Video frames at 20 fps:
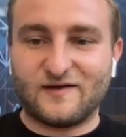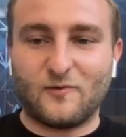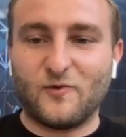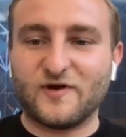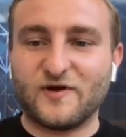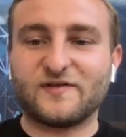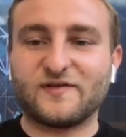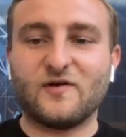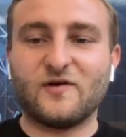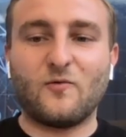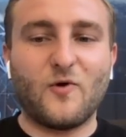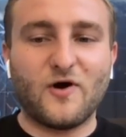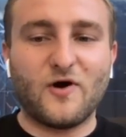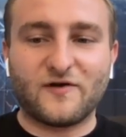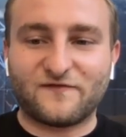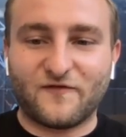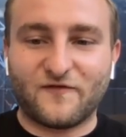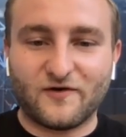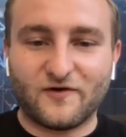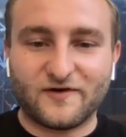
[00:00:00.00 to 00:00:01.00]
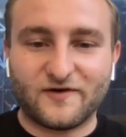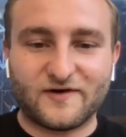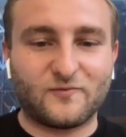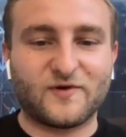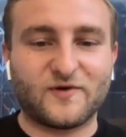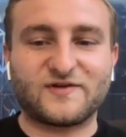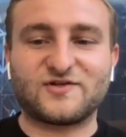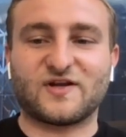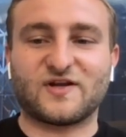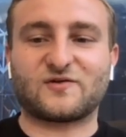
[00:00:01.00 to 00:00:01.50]
There was no word for it. It
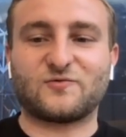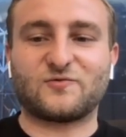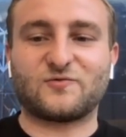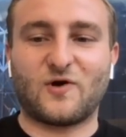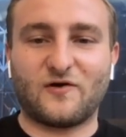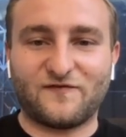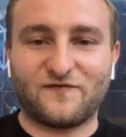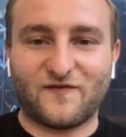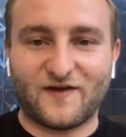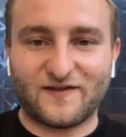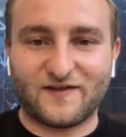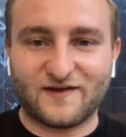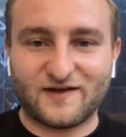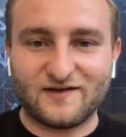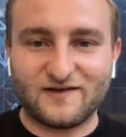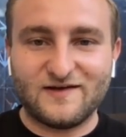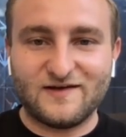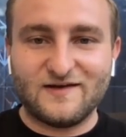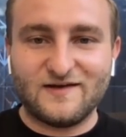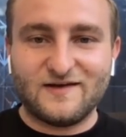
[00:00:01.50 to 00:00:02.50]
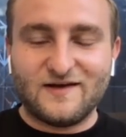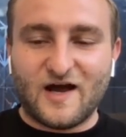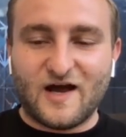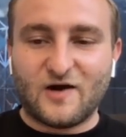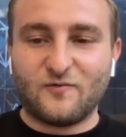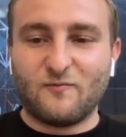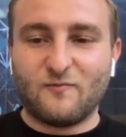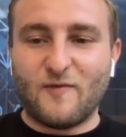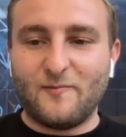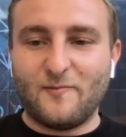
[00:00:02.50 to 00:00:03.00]
was just crowdfunding.
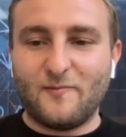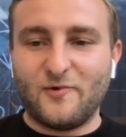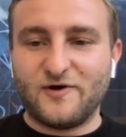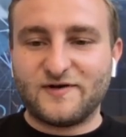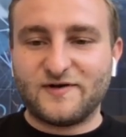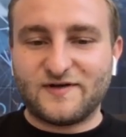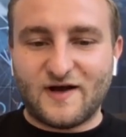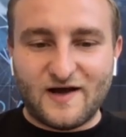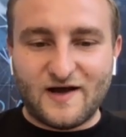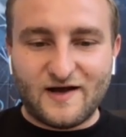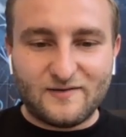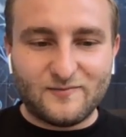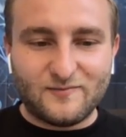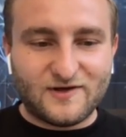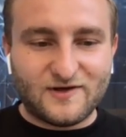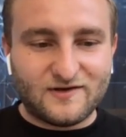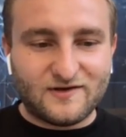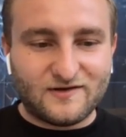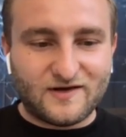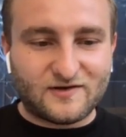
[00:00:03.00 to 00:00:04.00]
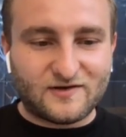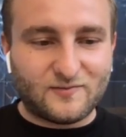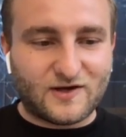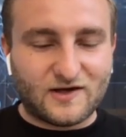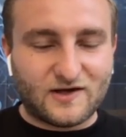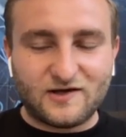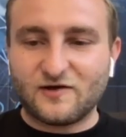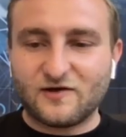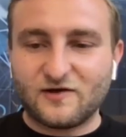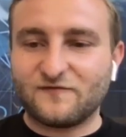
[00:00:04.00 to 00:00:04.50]
I remember a time at the
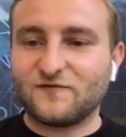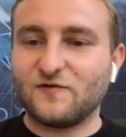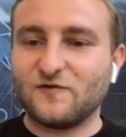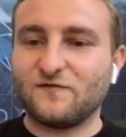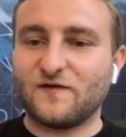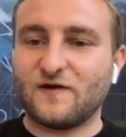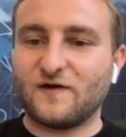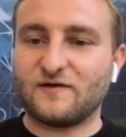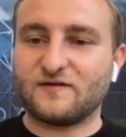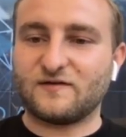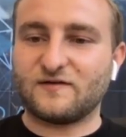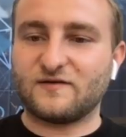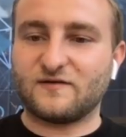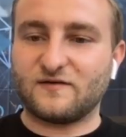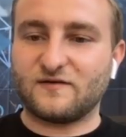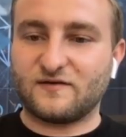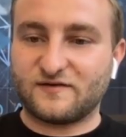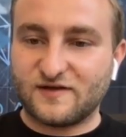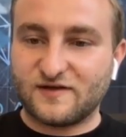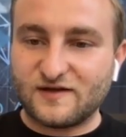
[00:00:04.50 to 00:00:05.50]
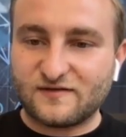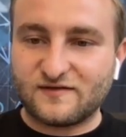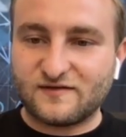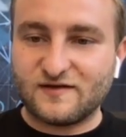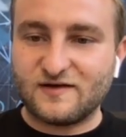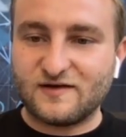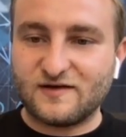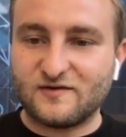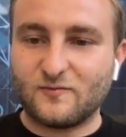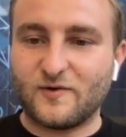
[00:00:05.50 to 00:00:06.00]
beginning of
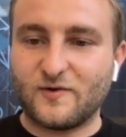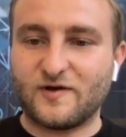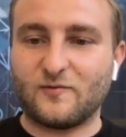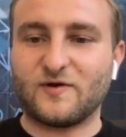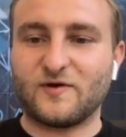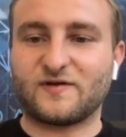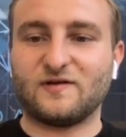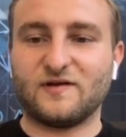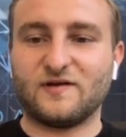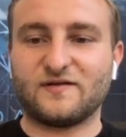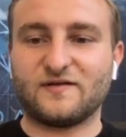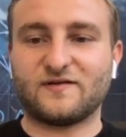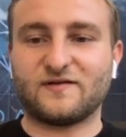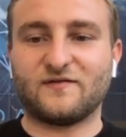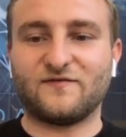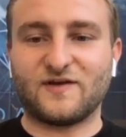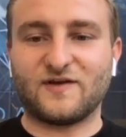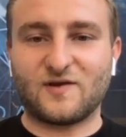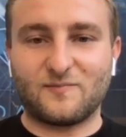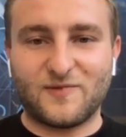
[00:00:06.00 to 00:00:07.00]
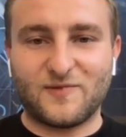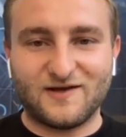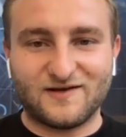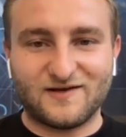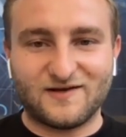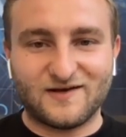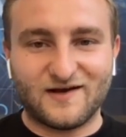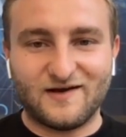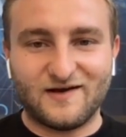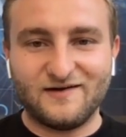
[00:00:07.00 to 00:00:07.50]
2016 when it was released on
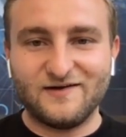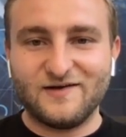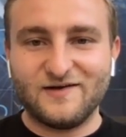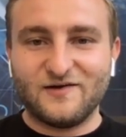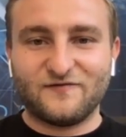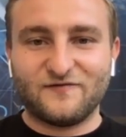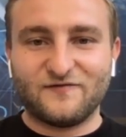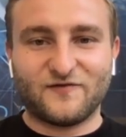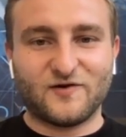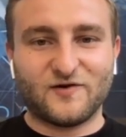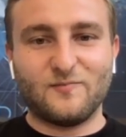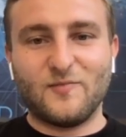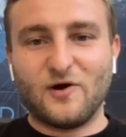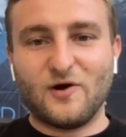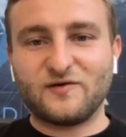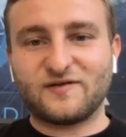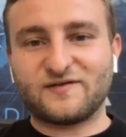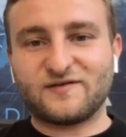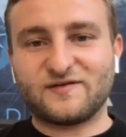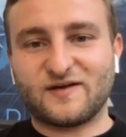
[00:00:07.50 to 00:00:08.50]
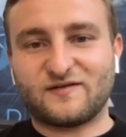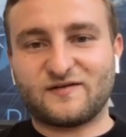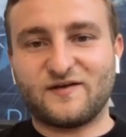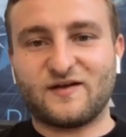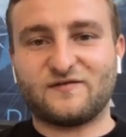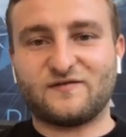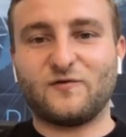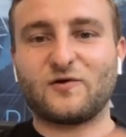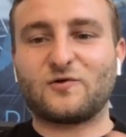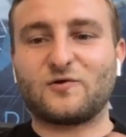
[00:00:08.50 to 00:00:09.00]
Wikipedia for the most
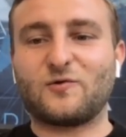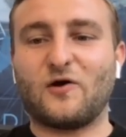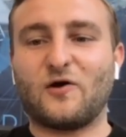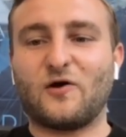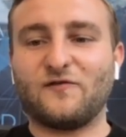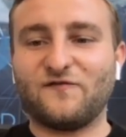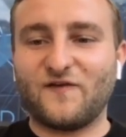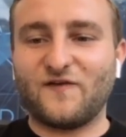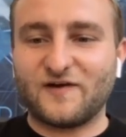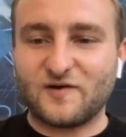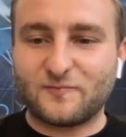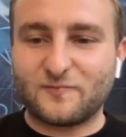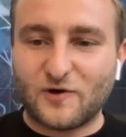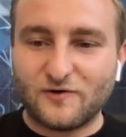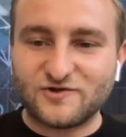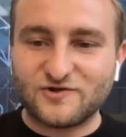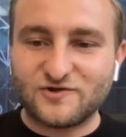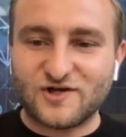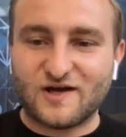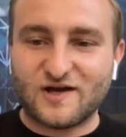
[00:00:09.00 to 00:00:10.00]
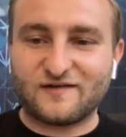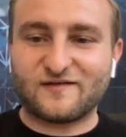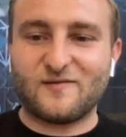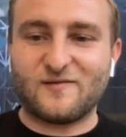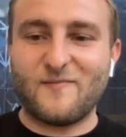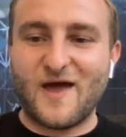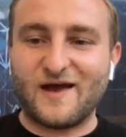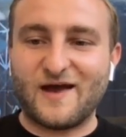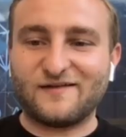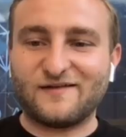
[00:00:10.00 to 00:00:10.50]
successful crowdfunded projects,
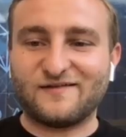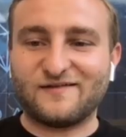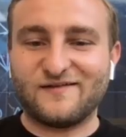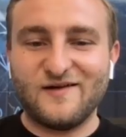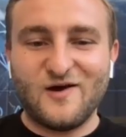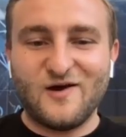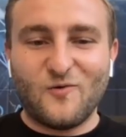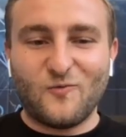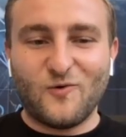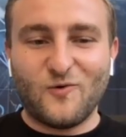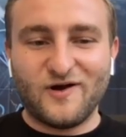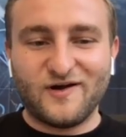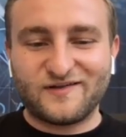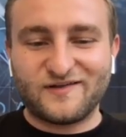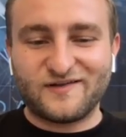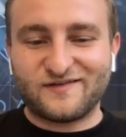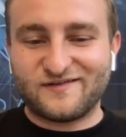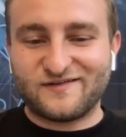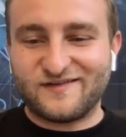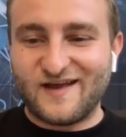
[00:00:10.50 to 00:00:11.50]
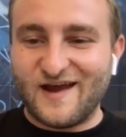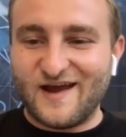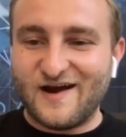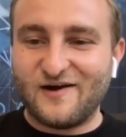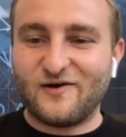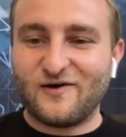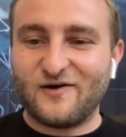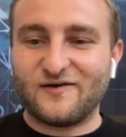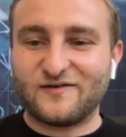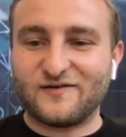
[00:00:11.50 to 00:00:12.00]
and Max was
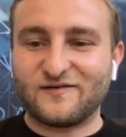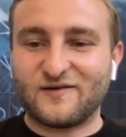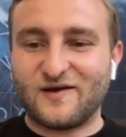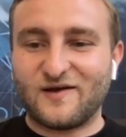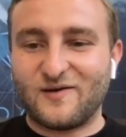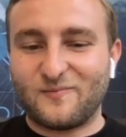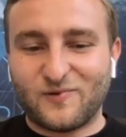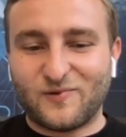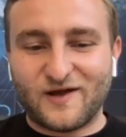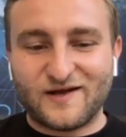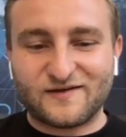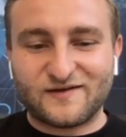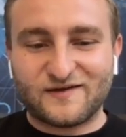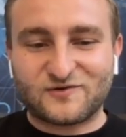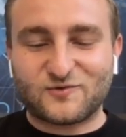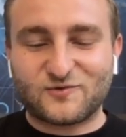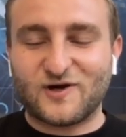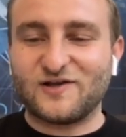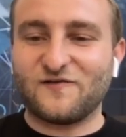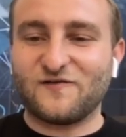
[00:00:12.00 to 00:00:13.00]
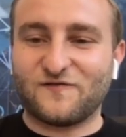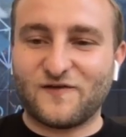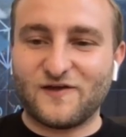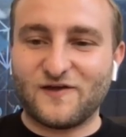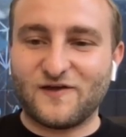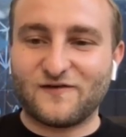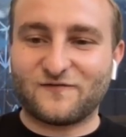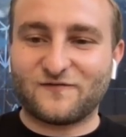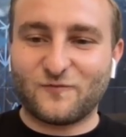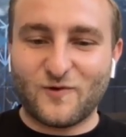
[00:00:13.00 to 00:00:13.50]
there on place
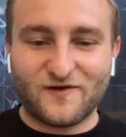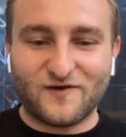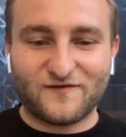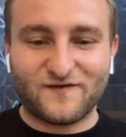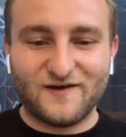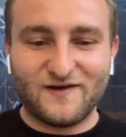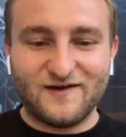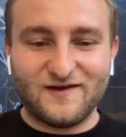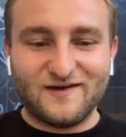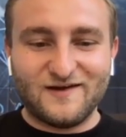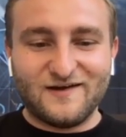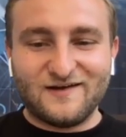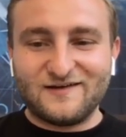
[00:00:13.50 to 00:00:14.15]
25th with